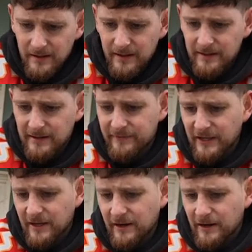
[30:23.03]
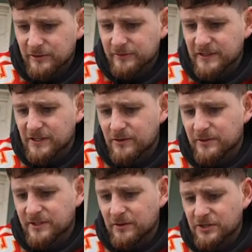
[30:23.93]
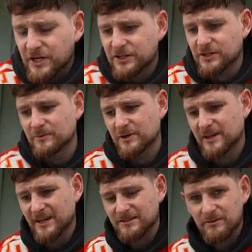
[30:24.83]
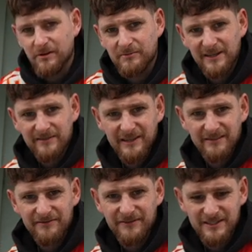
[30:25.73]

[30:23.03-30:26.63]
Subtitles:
In living in close physical association. Well, I guess we won't be living in